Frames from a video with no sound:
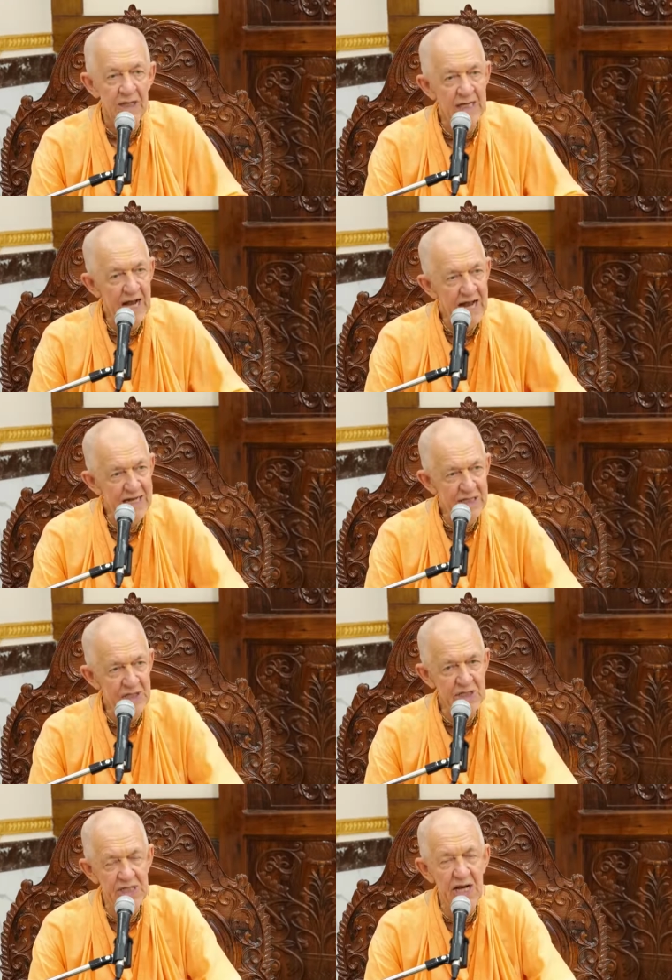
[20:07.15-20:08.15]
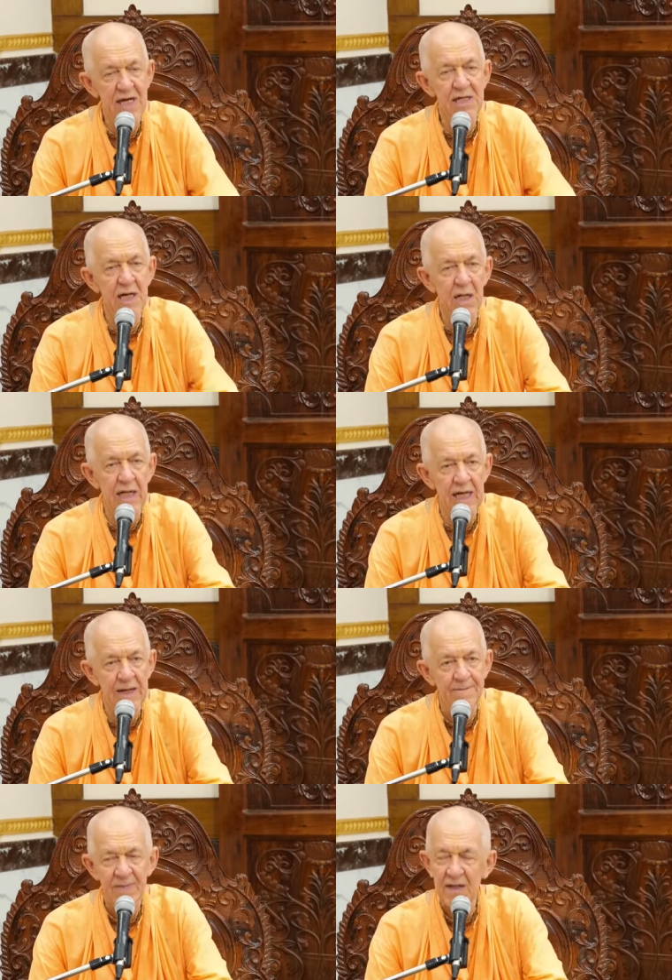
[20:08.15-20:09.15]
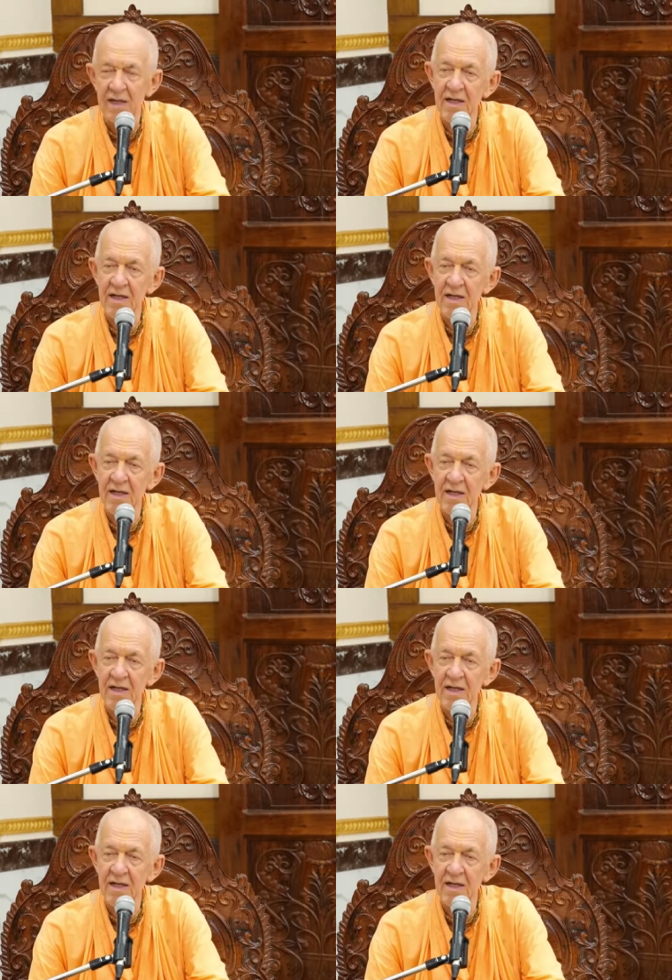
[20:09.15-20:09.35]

that externally